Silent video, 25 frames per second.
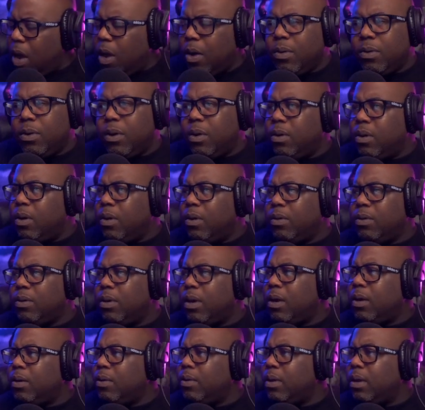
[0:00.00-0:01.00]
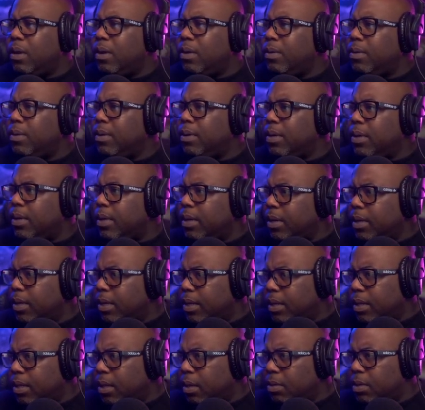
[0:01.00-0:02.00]
no, no, no.
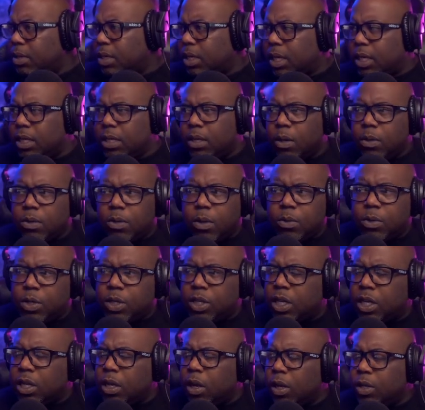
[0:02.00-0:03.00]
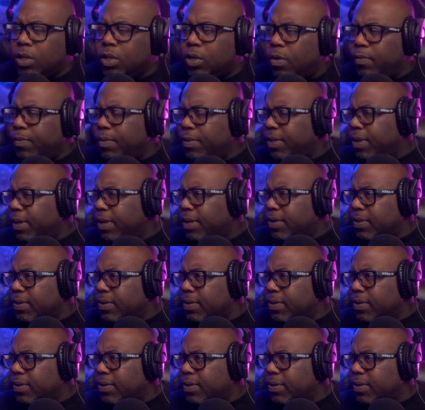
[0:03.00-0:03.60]
Don't don't just gloss over this.